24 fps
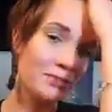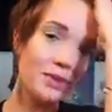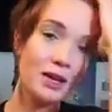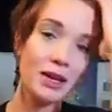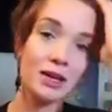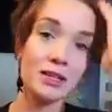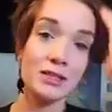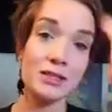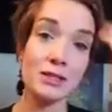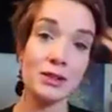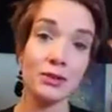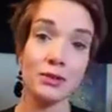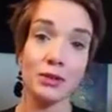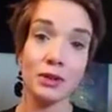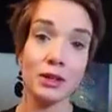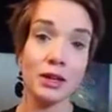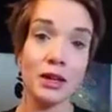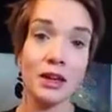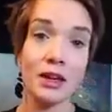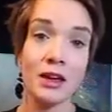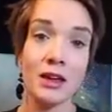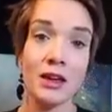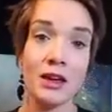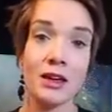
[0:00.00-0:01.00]
My kids
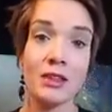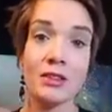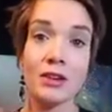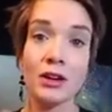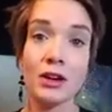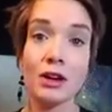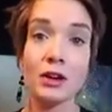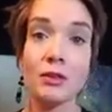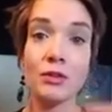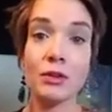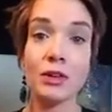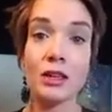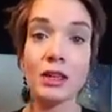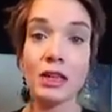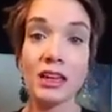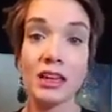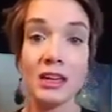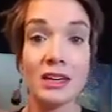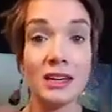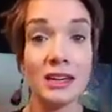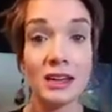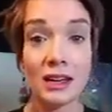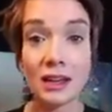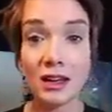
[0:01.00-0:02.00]
they're not really
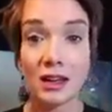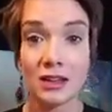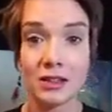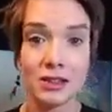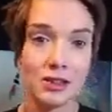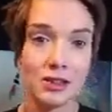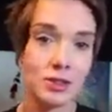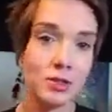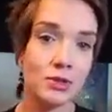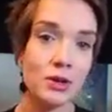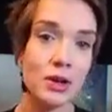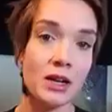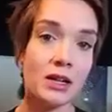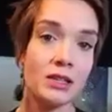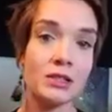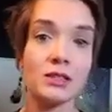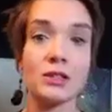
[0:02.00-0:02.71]
into guns, right?